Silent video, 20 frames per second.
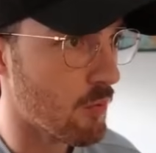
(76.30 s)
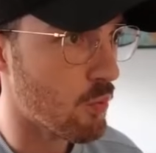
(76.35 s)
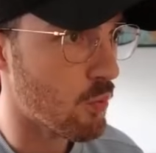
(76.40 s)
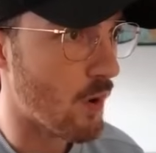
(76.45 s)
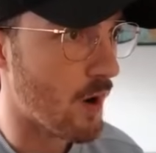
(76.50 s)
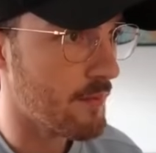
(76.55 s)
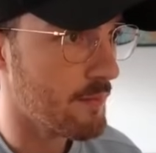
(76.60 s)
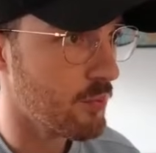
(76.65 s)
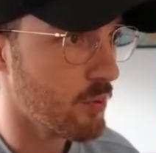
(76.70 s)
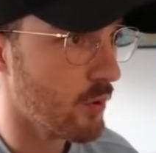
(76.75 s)

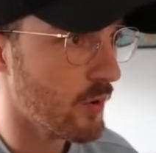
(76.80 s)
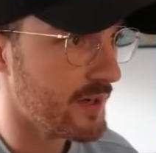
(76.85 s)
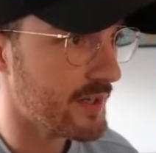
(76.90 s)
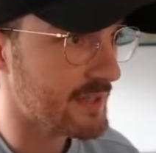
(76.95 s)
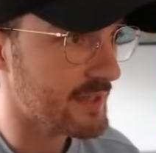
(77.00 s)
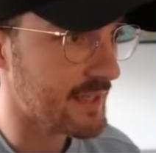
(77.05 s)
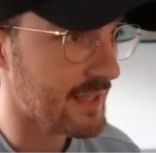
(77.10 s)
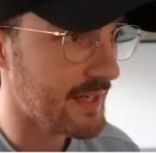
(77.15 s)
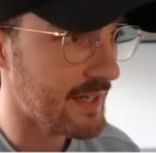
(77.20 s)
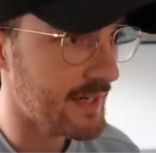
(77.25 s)
1.0
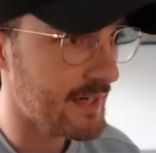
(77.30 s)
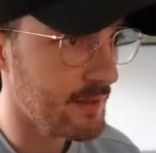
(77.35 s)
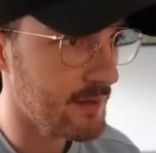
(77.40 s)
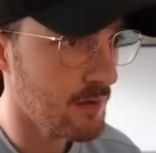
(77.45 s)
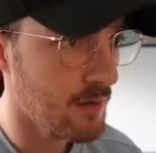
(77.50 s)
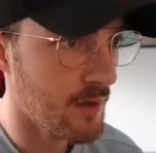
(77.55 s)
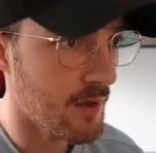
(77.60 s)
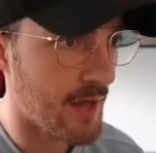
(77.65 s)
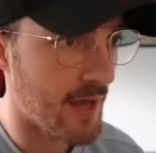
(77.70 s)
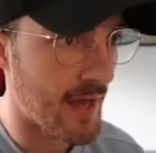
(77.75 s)
point lead,
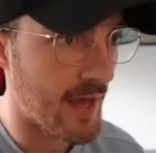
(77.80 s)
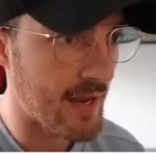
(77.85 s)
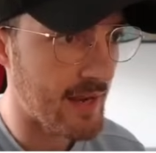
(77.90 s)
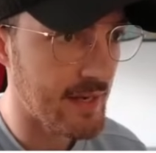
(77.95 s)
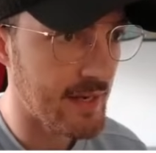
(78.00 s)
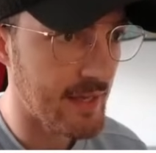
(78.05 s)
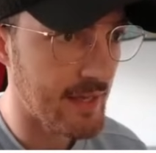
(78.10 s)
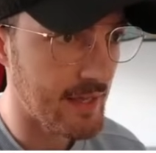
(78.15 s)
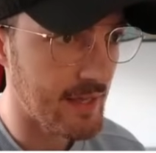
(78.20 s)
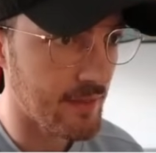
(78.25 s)

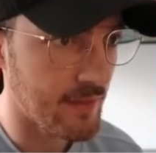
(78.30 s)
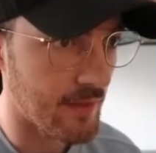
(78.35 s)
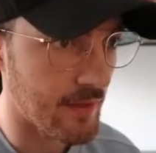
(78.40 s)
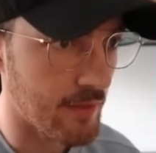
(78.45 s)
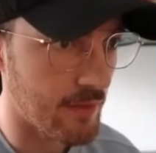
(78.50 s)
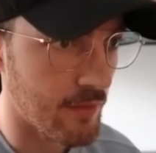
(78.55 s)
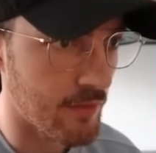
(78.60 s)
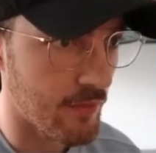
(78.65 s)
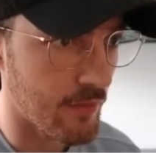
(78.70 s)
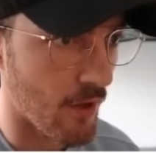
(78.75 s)
ending
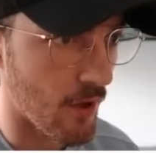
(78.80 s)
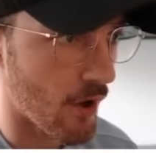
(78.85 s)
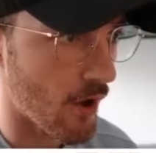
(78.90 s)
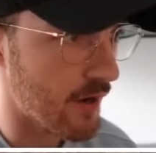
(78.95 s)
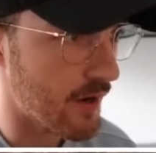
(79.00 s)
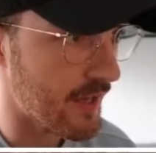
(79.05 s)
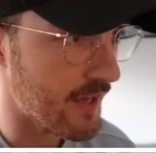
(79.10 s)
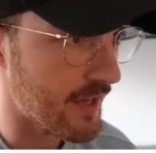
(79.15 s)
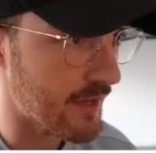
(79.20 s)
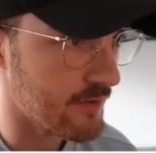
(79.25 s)
the
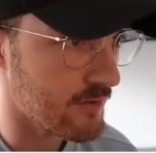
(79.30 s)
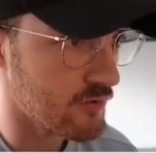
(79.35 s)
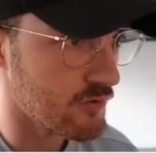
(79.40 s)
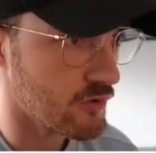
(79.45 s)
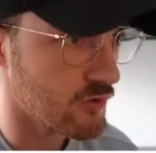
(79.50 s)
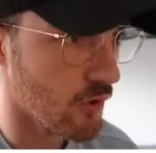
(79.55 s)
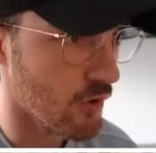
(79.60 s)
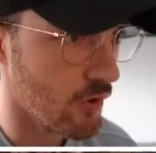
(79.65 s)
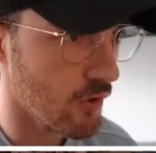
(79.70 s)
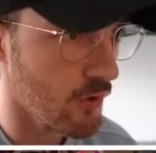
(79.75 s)
third here
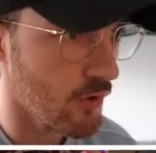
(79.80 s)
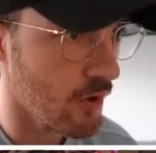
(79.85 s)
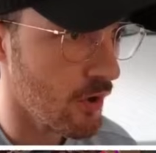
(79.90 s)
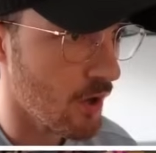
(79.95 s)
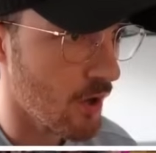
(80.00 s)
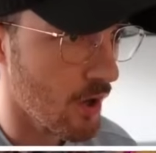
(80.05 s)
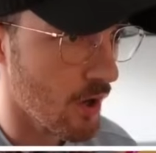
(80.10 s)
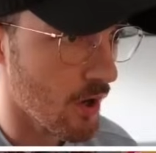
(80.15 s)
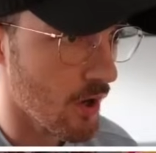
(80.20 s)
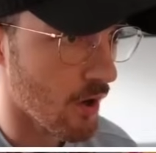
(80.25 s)
soon.
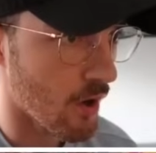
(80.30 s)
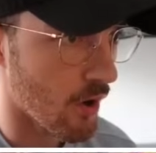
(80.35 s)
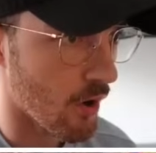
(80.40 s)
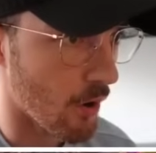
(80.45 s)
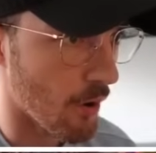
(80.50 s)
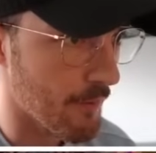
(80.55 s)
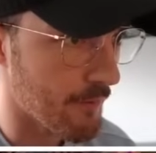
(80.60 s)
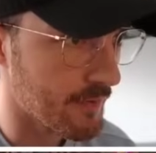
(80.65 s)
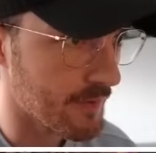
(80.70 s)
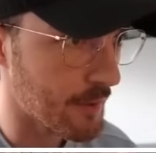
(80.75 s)

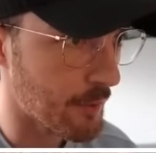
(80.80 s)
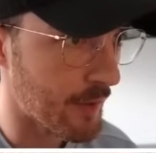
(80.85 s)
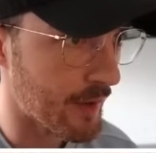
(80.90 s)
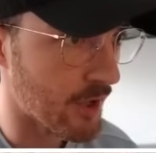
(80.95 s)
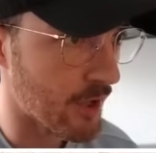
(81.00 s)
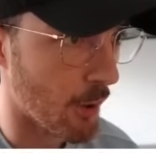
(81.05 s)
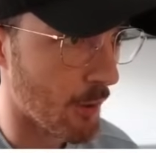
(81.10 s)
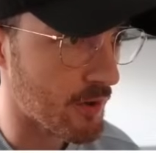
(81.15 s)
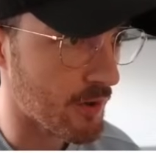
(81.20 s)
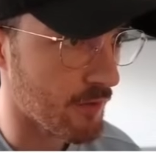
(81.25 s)
Hopefully we
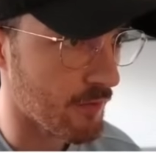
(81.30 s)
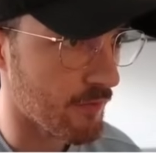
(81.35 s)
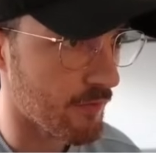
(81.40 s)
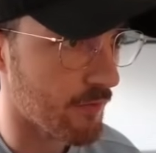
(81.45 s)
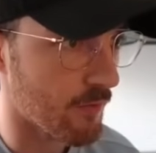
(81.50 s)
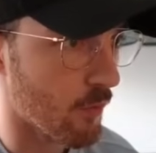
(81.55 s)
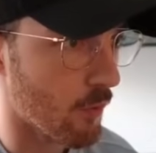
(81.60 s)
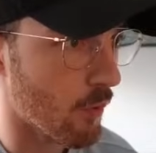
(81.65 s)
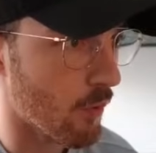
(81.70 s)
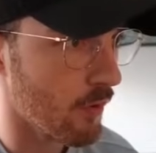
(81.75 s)
can go into the
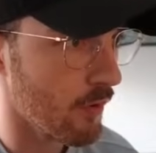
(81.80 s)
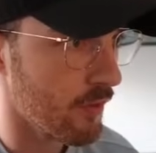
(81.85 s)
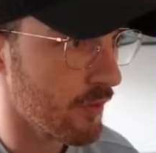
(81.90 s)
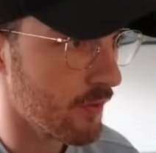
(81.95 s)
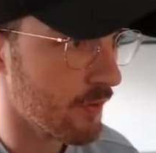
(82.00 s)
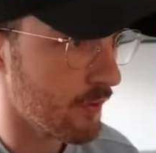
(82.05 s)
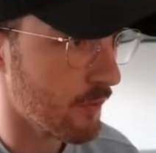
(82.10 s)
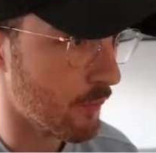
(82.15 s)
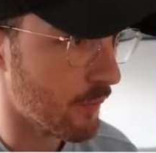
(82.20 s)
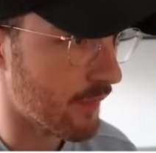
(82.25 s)

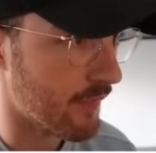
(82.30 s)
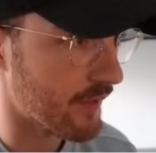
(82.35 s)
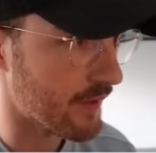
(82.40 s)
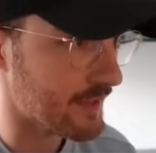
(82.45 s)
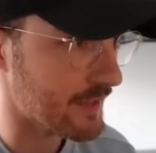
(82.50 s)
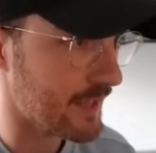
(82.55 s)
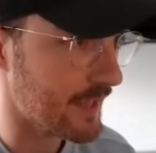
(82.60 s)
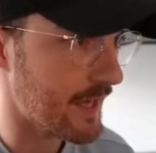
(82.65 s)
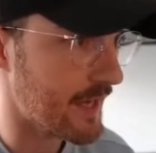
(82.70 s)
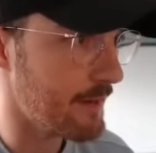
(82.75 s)
fourth with
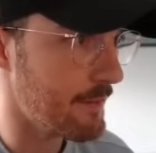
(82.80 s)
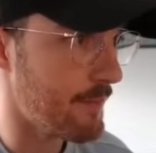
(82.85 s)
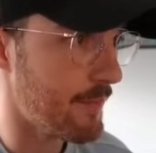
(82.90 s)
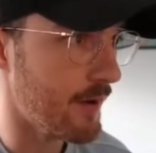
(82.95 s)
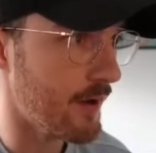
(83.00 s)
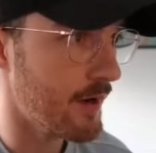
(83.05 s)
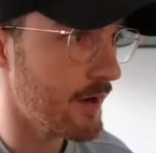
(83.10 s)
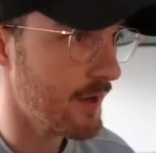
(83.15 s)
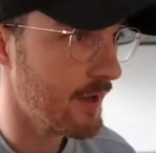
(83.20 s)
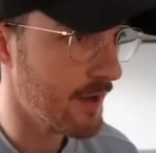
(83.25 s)
the lead,
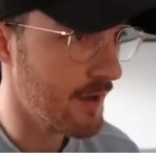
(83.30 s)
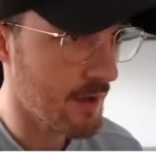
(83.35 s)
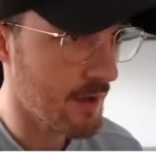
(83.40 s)
but